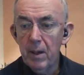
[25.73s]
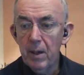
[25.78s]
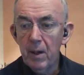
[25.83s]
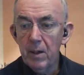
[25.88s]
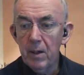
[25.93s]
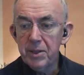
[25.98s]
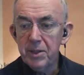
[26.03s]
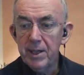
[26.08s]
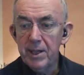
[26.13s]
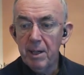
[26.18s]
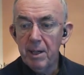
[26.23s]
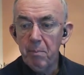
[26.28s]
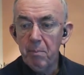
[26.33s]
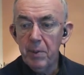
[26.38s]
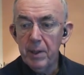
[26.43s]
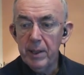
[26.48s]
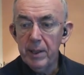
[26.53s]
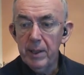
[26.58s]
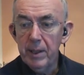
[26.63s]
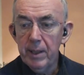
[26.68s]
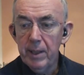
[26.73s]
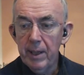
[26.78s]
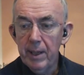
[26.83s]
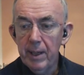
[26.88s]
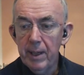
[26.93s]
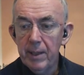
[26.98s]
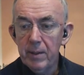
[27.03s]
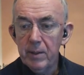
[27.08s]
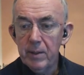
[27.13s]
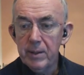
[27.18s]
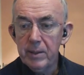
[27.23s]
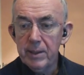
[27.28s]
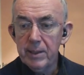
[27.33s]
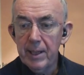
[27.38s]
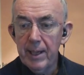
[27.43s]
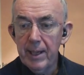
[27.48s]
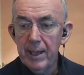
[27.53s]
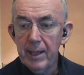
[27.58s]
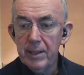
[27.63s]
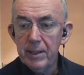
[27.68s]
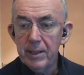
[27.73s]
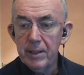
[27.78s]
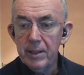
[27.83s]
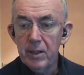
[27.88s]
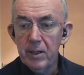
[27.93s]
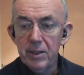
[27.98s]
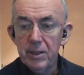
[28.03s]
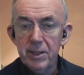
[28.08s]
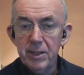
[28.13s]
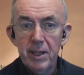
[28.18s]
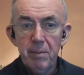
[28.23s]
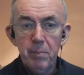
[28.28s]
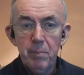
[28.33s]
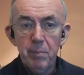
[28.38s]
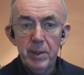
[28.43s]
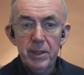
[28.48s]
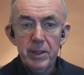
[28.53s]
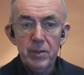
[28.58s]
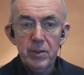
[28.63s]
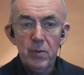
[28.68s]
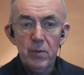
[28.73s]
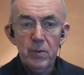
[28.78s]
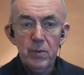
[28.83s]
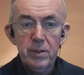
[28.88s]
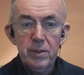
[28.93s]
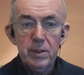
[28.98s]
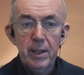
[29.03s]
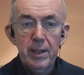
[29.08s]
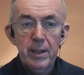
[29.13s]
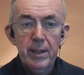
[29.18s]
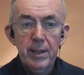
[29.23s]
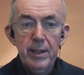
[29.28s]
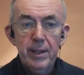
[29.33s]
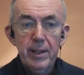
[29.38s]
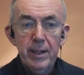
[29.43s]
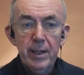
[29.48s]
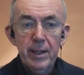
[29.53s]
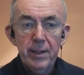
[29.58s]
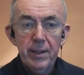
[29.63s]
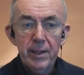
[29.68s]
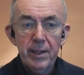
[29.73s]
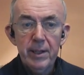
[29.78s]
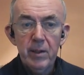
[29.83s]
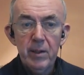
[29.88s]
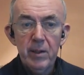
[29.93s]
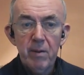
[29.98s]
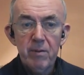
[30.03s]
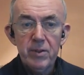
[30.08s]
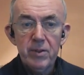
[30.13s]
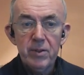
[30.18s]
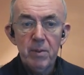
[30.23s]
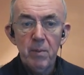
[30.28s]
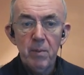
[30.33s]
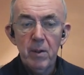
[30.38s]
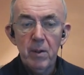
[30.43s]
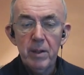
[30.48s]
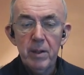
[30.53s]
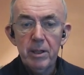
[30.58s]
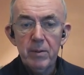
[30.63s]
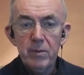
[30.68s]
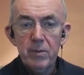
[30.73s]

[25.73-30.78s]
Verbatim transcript: RTMP and I'm going to add an RTMP source and then go to my